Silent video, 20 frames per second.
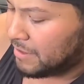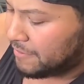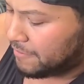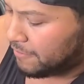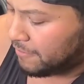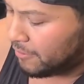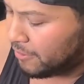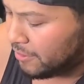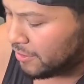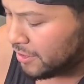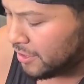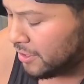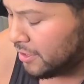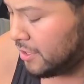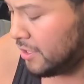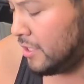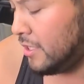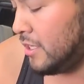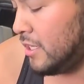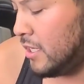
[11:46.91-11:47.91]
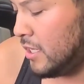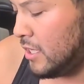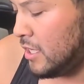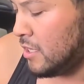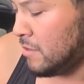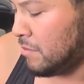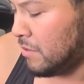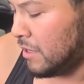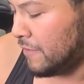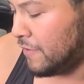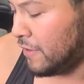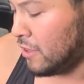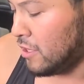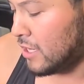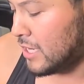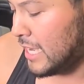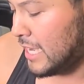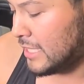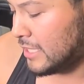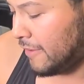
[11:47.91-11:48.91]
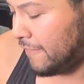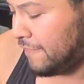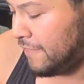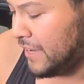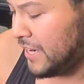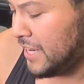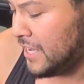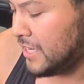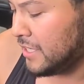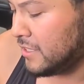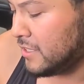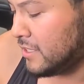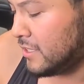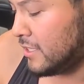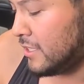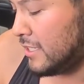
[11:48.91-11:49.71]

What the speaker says: before, but if you look at the fittings,